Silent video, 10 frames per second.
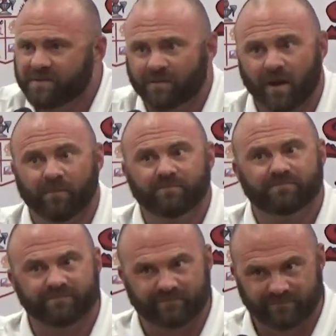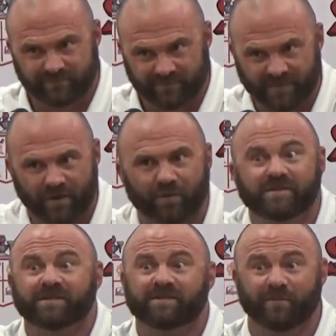So I'm
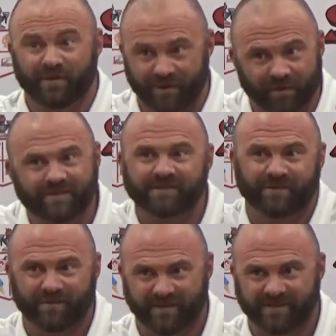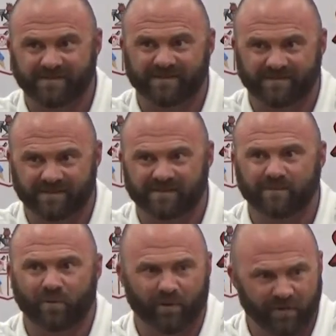coaching some of the coaches on the
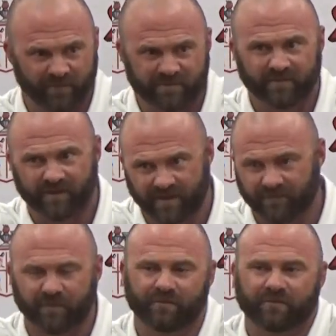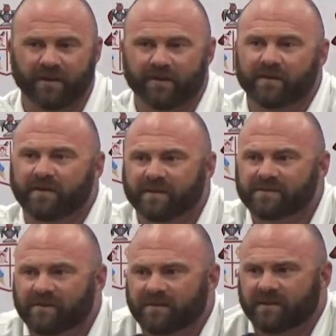consistency part of it so they can filter down to the
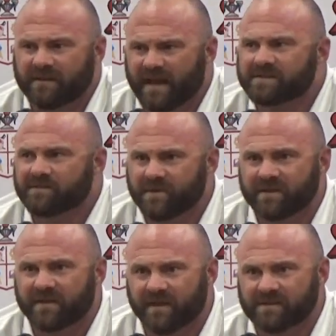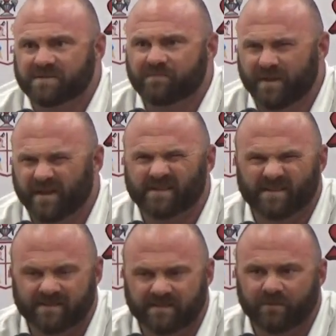kids. So I think that's a big thing, is just being
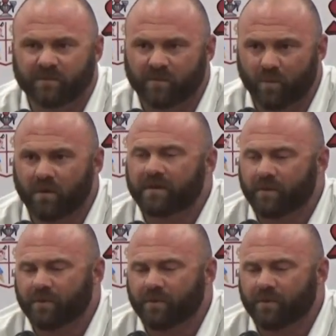consistent with the work that